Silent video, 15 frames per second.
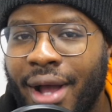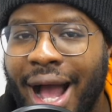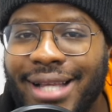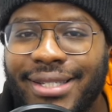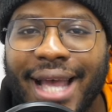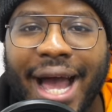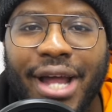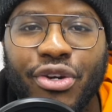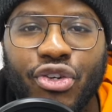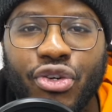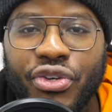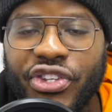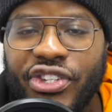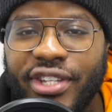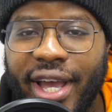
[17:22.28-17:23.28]
As
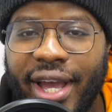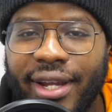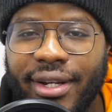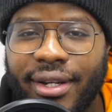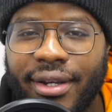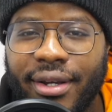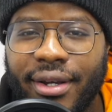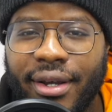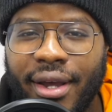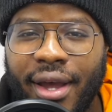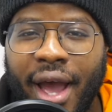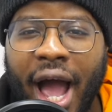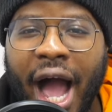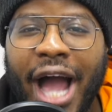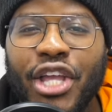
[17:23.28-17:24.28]
Andrew said,
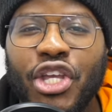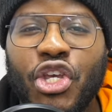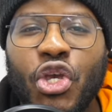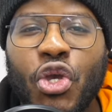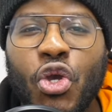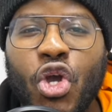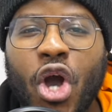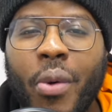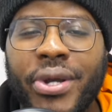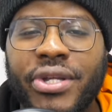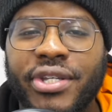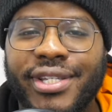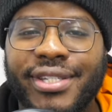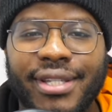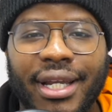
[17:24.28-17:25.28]
are you going
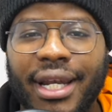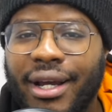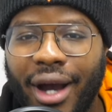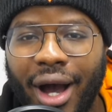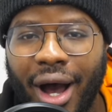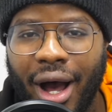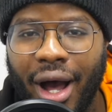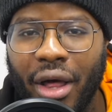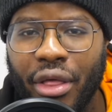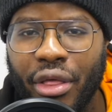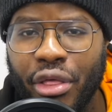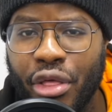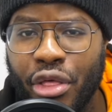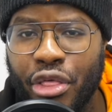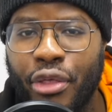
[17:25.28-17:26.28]
to sell a car
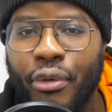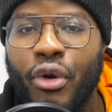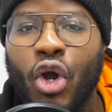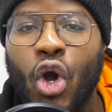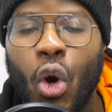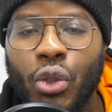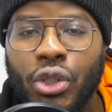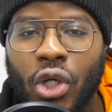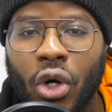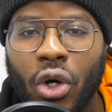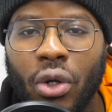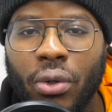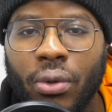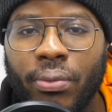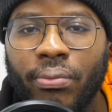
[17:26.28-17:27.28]
through a cold
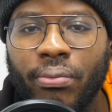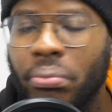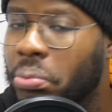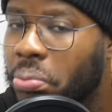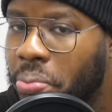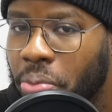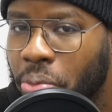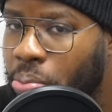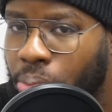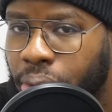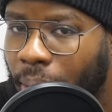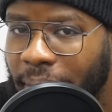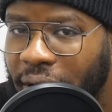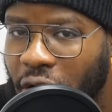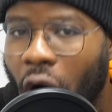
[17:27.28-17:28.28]
call?
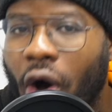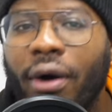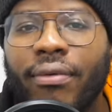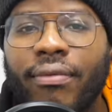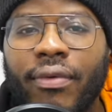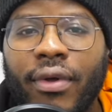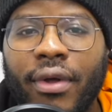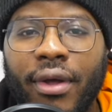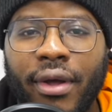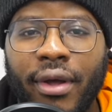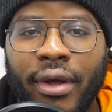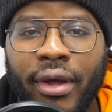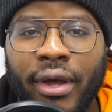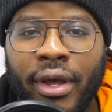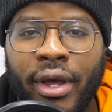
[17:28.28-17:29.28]
Probably not.
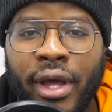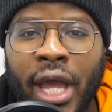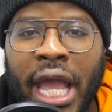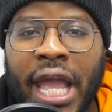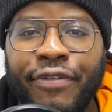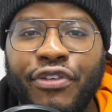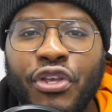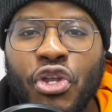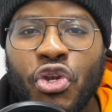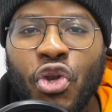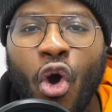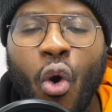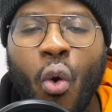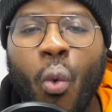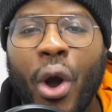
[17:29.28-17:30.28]
If you
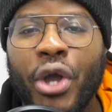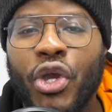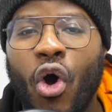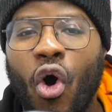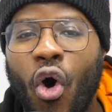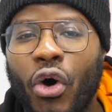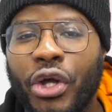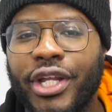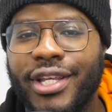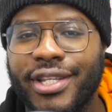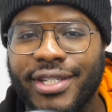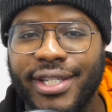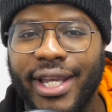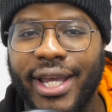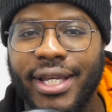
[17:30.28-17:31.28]
know what your
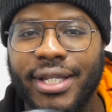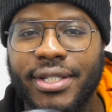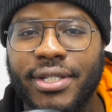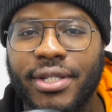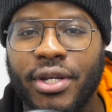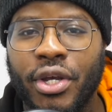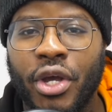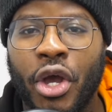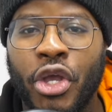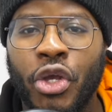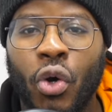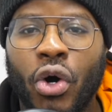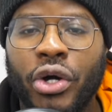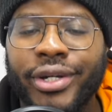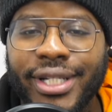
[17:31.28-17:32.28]
audience is,
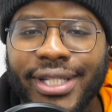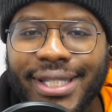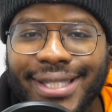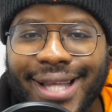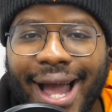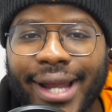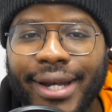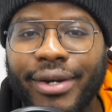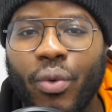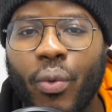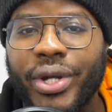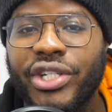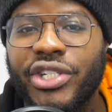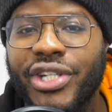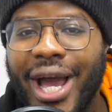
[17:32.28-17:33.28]
you'll understand
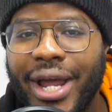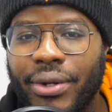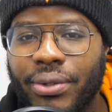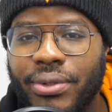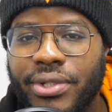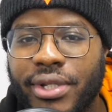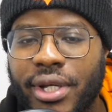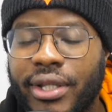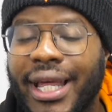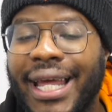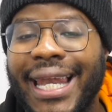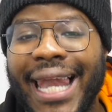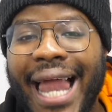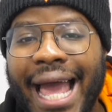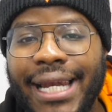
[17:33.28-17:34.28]
which channels they're
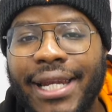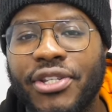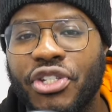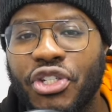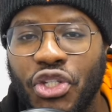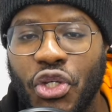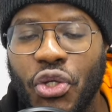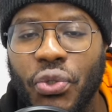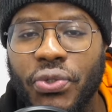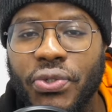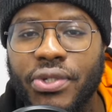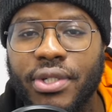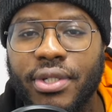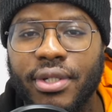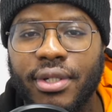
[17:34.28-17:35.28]
likely to
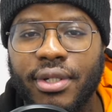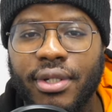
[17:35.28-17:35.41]
use.